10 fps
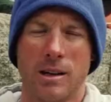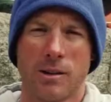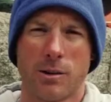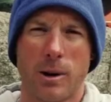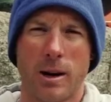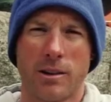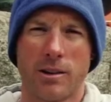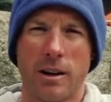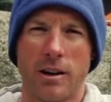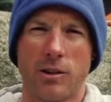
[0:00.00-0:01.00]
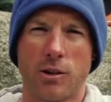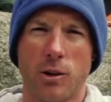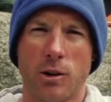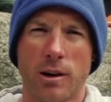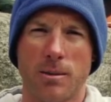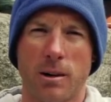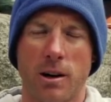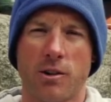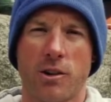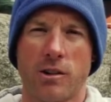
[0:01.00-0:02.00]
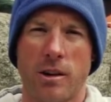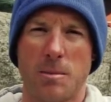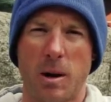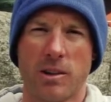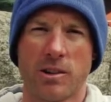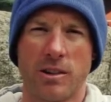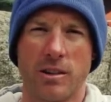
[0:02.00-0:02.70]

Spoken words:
So we had a day's touring up the Argentière Basin